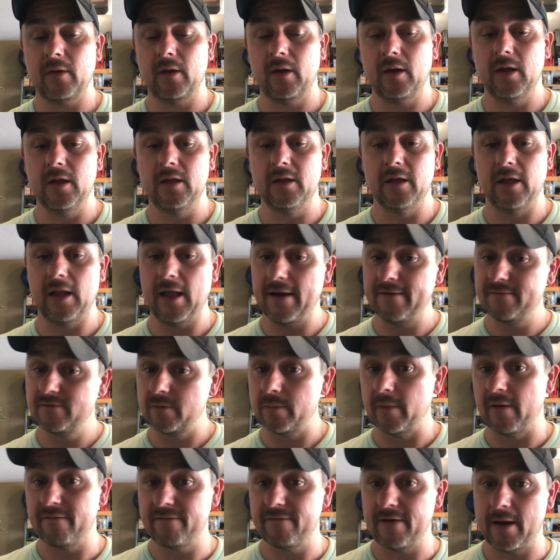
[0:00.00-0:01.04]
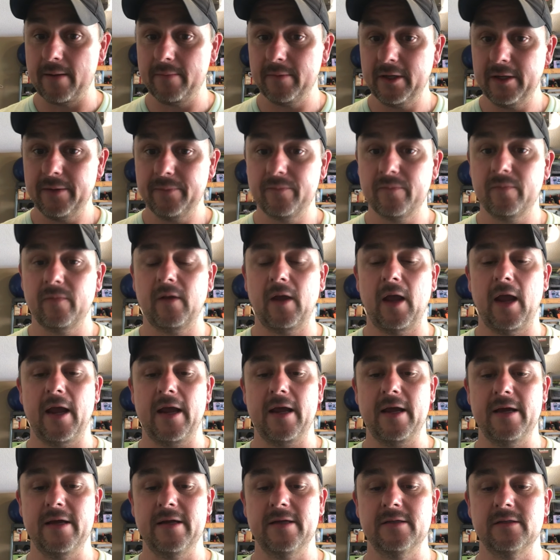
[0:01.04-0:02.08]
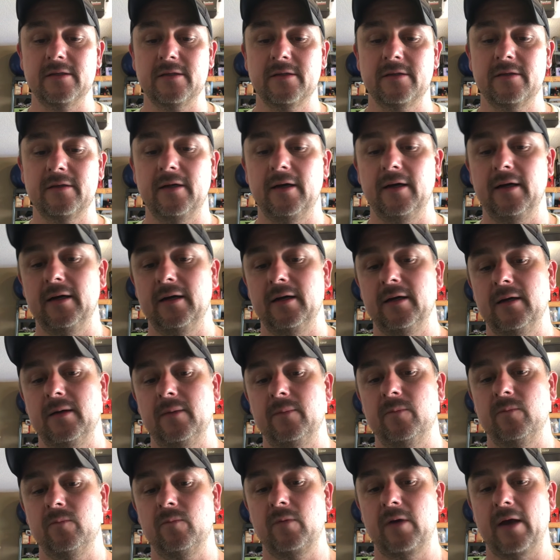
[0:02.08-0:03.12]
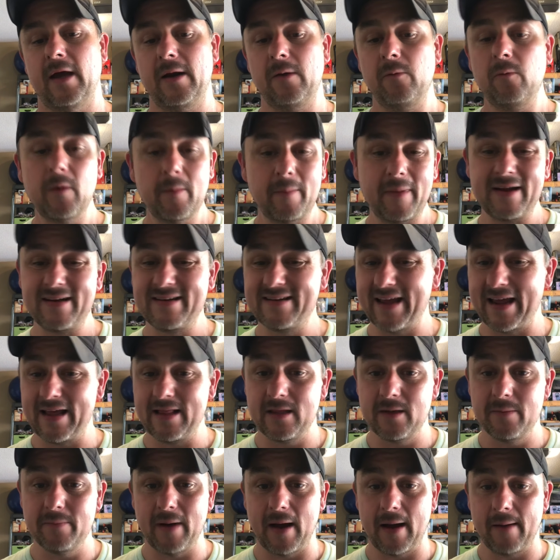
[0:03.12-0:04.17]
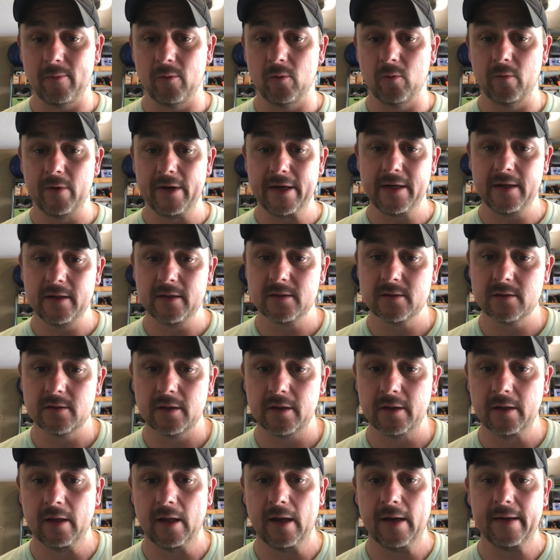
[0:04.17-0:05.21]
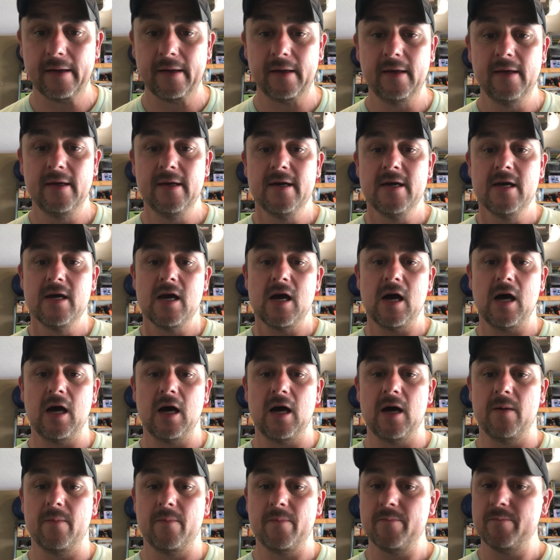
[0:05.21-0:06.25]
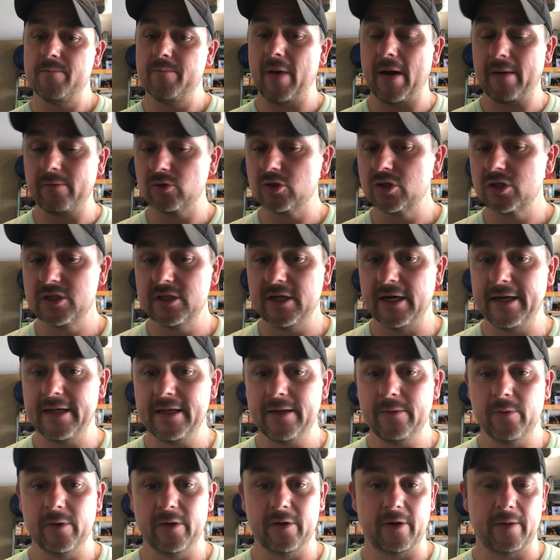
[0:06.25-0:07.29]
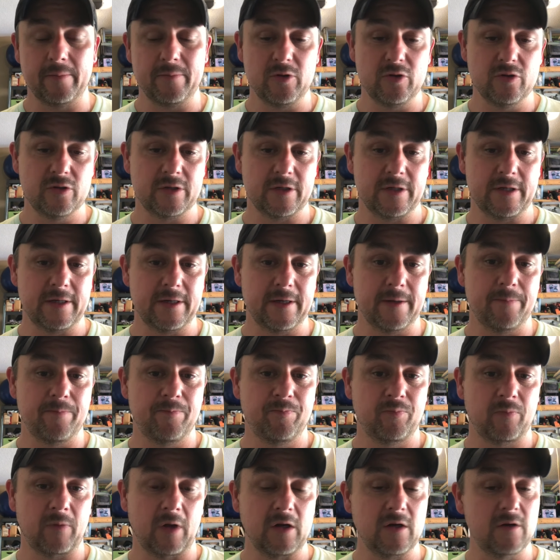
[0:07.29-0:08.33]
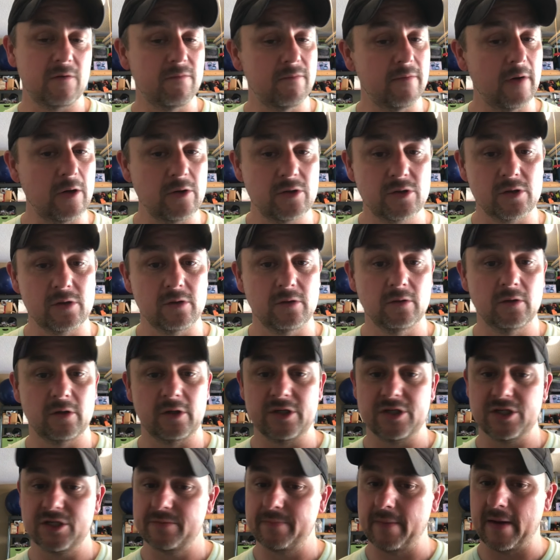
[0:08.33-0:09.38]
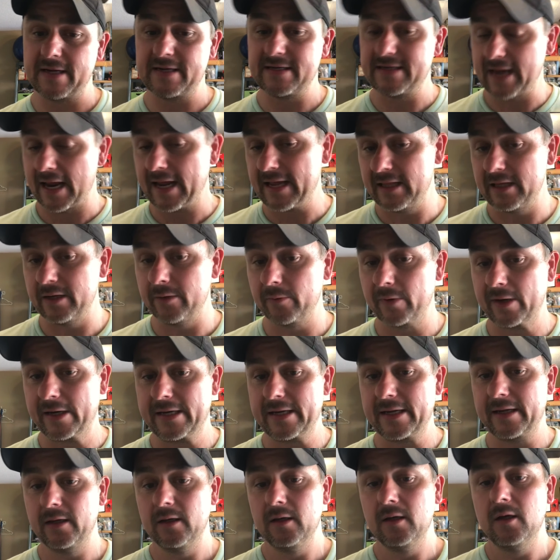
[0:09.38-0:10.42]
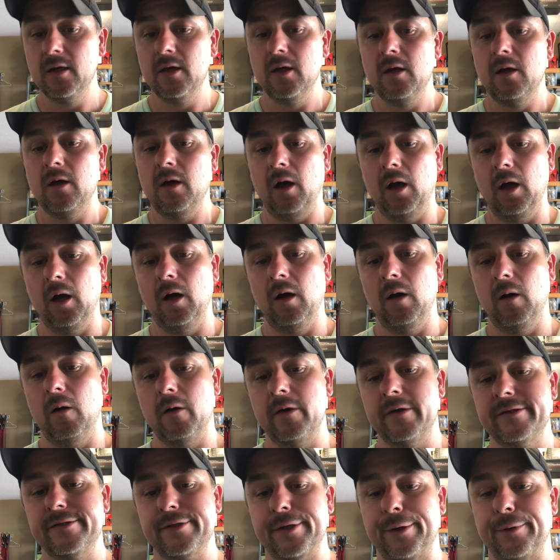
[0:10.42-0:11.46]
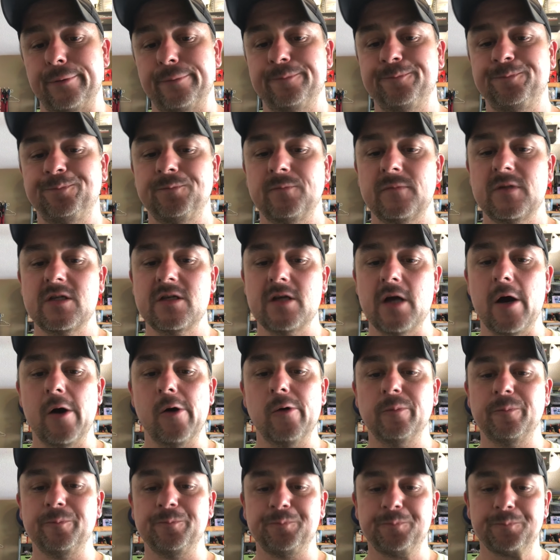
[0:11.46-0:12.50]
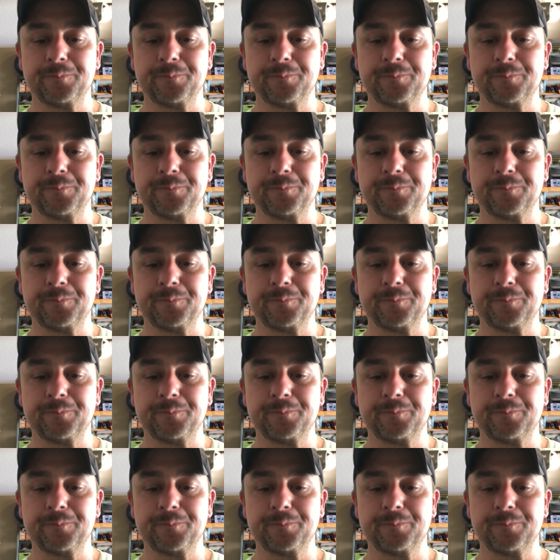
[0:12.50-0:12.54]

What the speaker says: in the lives of my family, and kind of what my daily Bible reading is looking like, Bible study, whether I'm using a devotional or just my daily reading on its own. So